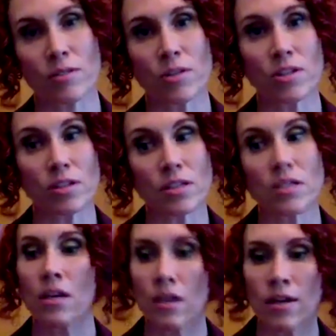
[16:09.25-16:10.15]
which is,
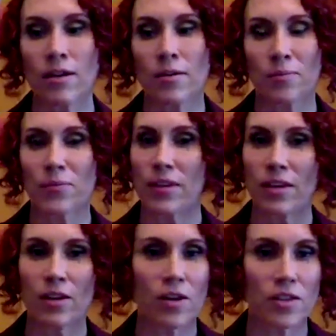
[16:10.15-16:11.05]
you
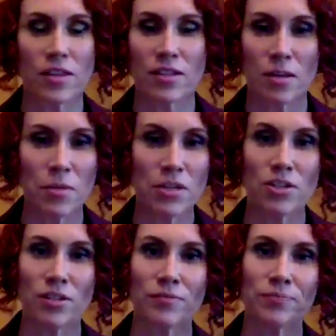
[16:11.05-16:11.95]
know, all the things I
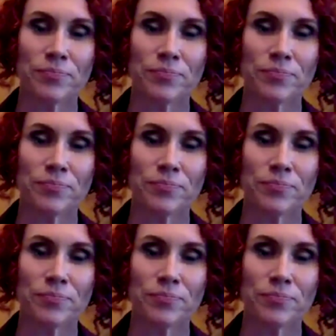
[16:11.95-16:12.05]
mentioned.